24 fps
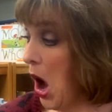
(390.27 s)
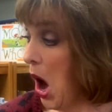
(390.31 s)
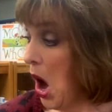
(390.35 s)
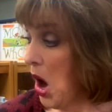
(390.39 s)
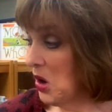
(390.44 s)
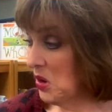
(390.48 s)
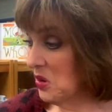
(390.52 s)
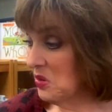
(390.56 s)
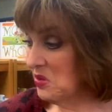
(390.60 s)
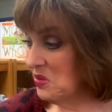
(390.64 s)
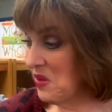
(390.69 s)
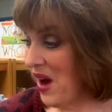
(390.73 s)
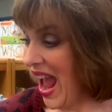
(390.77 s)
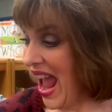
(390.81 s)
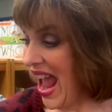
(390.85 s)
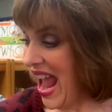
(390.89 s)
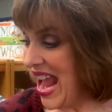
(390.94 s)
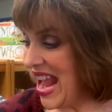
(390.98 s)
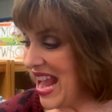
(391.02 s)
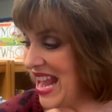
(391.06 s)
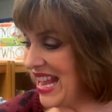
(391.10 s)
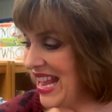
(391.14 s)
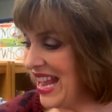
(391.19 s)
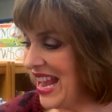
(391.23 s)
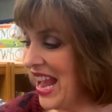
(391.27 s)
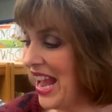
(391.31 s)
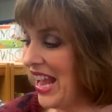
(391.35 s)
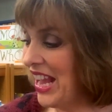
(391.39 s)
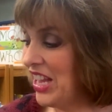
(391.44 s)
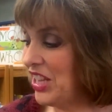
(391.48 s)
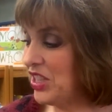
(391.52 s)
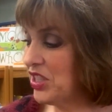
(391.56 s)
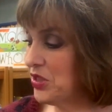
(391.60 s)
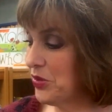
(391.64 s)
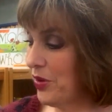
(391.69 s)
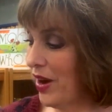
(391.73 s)
Hooray!
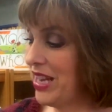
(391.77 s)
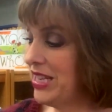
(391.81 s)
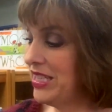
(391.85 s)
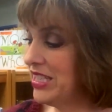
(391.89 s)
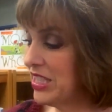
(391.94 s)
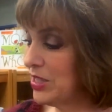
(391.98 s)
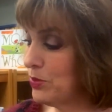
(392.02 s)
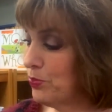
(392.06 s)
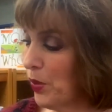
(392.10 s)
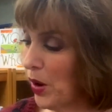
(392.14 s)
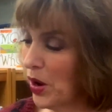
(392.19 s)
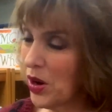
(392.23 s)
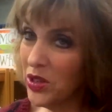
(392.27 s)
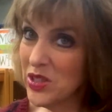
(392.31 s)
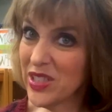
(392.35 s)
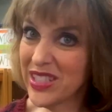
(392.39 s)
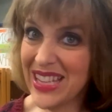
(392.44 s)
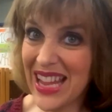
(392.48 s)
He straightened his bird's